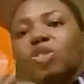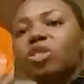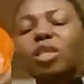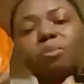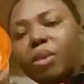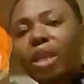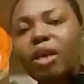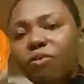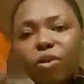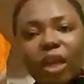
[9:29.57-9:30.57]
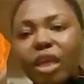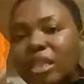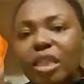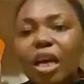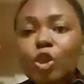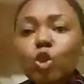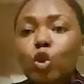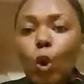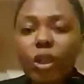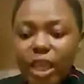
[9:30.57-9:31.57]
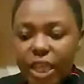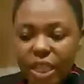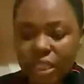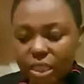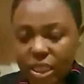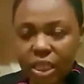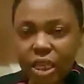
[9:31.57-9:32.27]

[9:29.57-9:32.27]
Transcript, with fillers: simply for kids as stored energy.